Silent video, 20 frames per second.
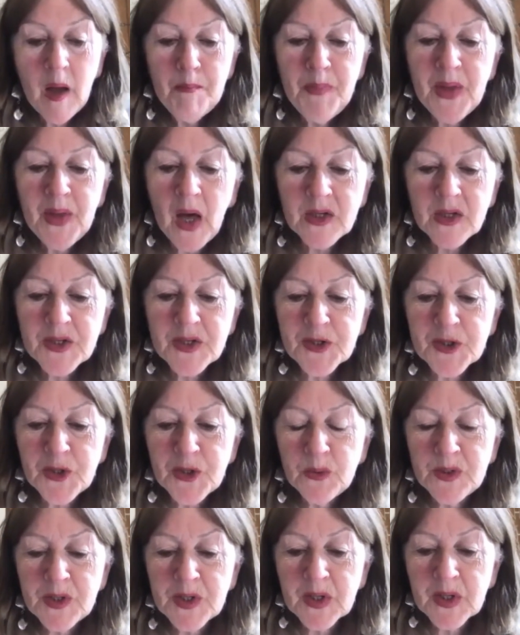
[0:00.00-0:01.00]
Beyond
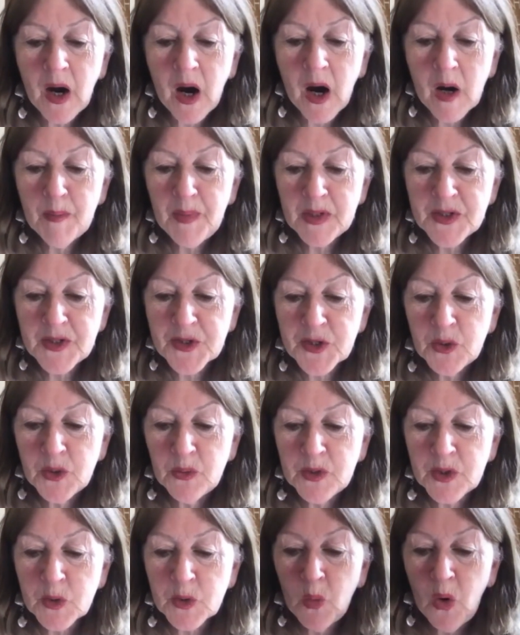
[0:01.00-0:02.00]
student garb and
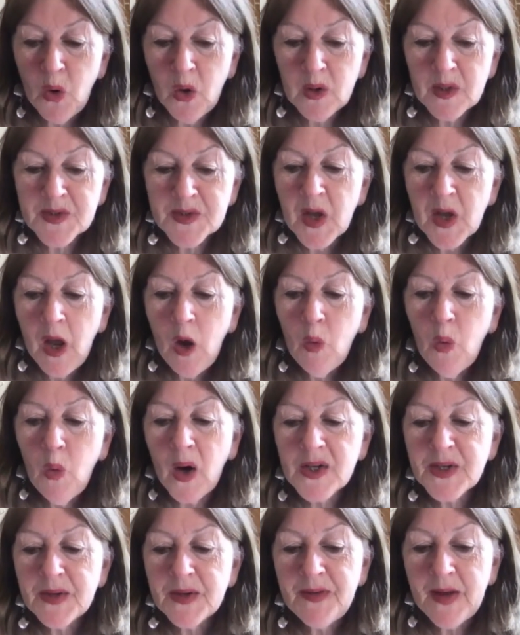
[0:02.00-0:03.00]
student walls,
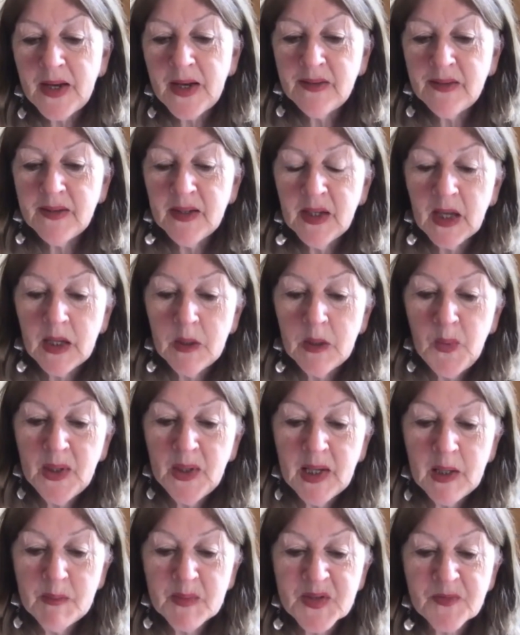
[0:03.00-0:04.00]
what, if anything, can we
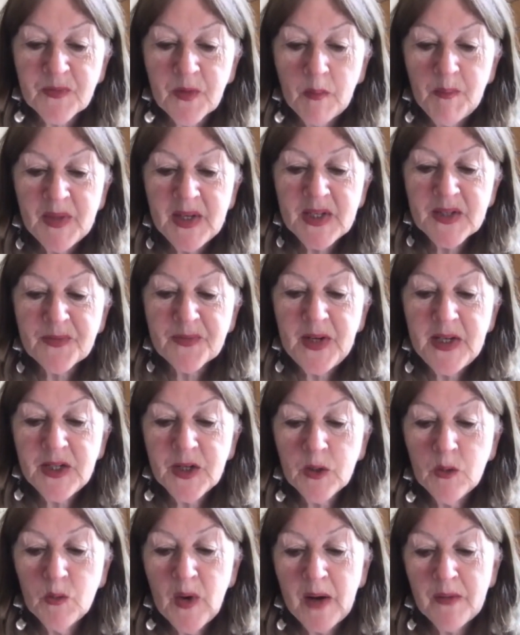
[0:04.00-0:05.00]
glimpse from these
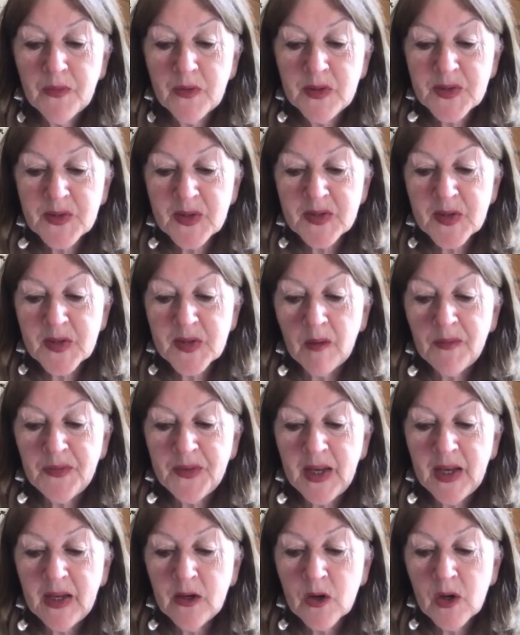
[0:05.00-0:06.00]
fleeting references of the
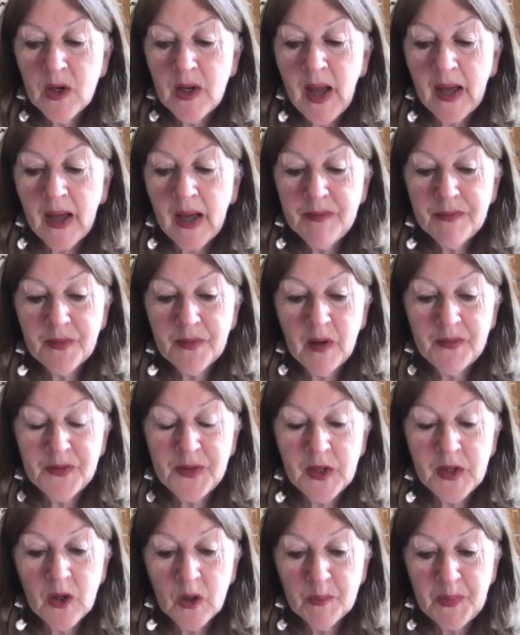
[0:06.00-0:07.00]
inner life of
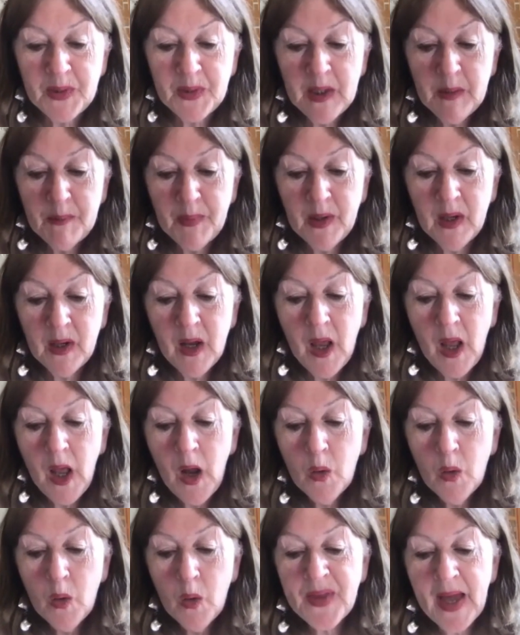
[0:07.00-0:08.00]
the young people?
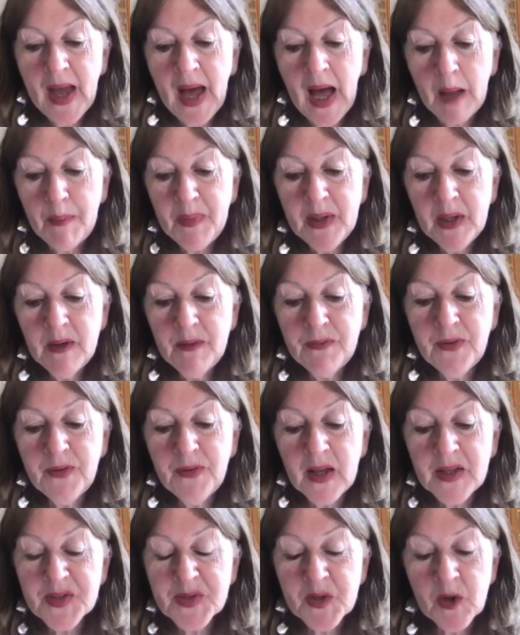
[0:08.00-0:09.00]
Were they happy in
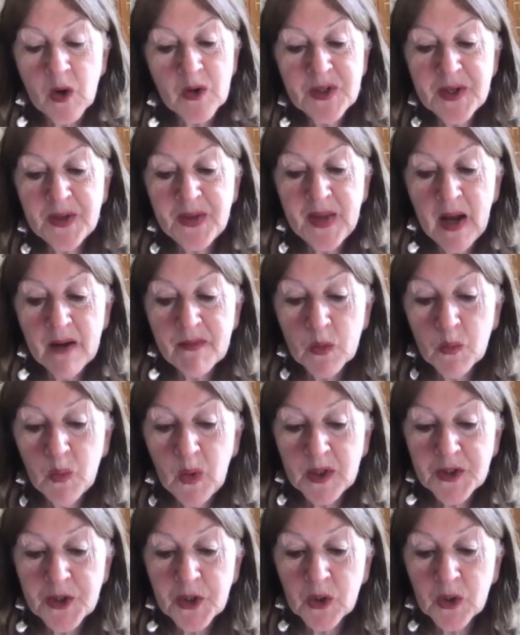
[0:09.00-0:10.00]
France, or did they ever
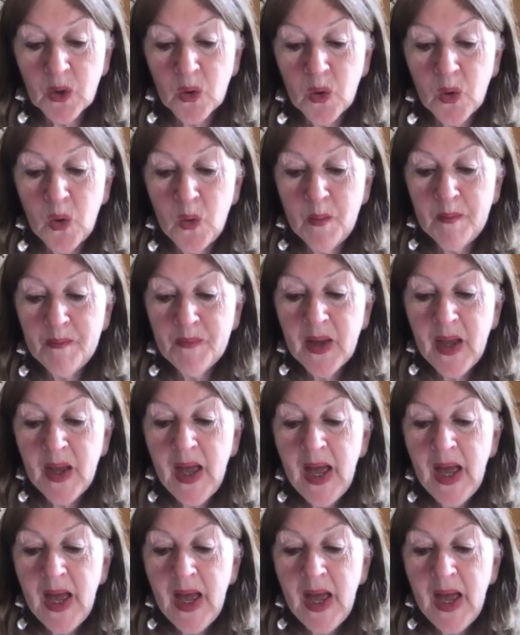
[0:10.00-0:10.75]
want to go home?